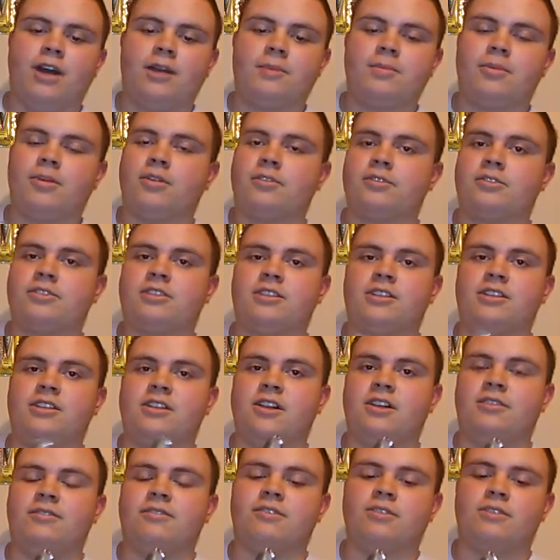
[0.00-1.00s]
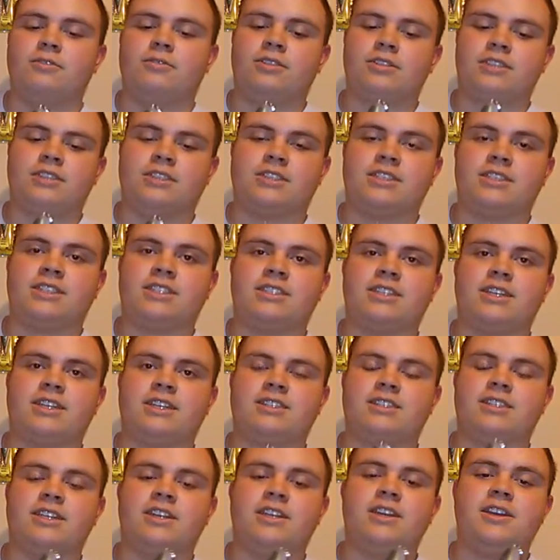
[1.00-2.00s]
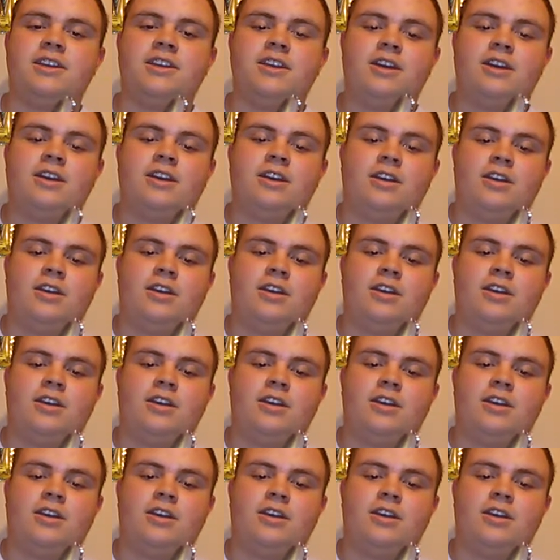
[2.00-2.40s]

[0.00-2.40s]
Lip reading: I personally love throwing the 6XD